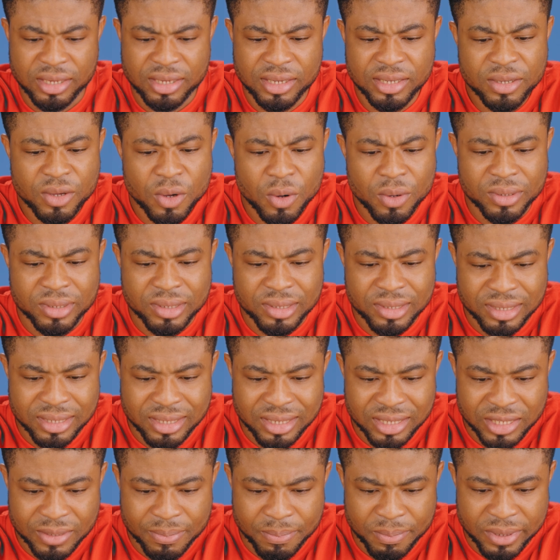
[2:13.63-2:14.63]
click on
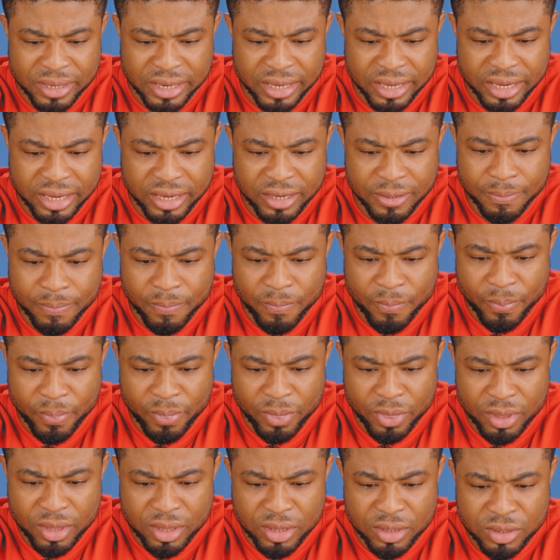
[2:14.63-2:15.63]
display,
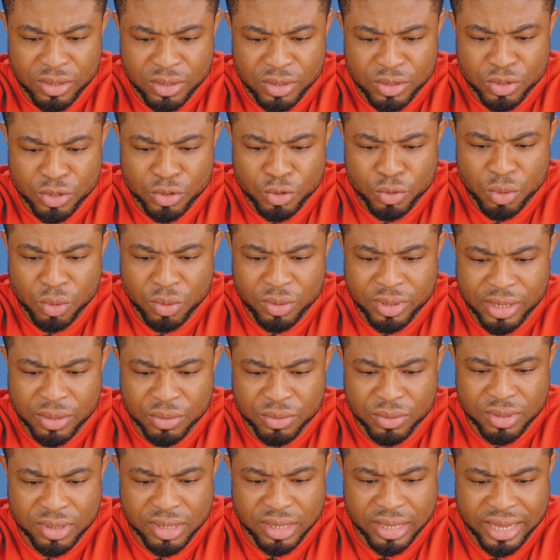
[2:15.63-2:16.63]
scroll
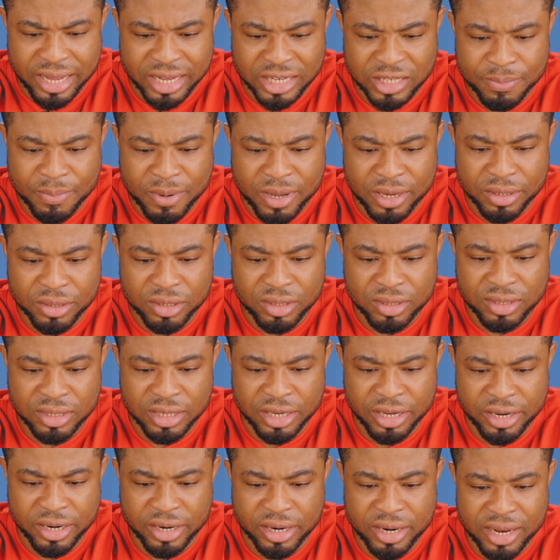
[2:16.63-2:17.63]
down to the edge panels
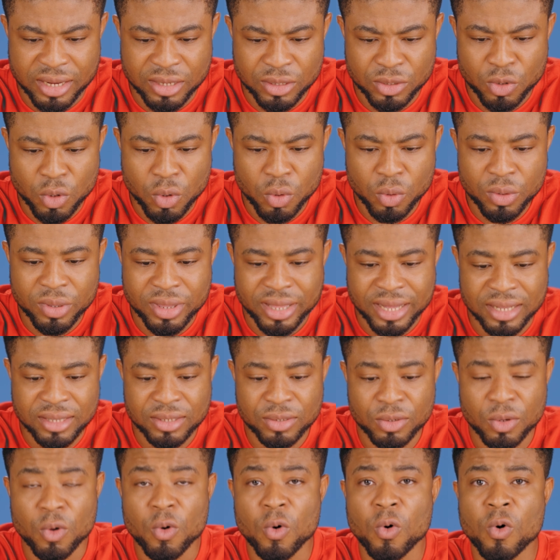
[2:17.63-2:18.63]
here and toggle
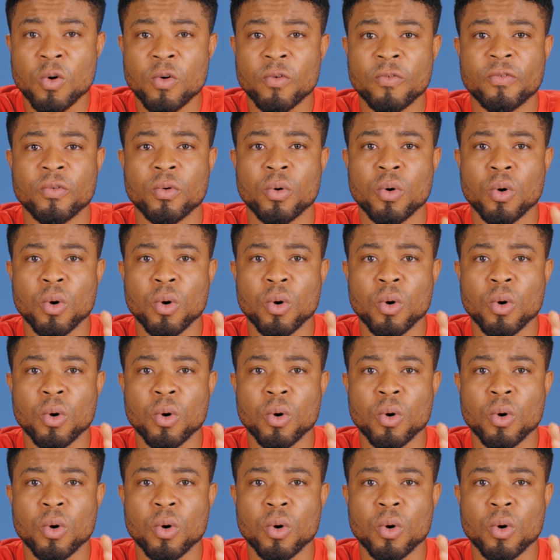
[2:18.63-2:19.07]
that off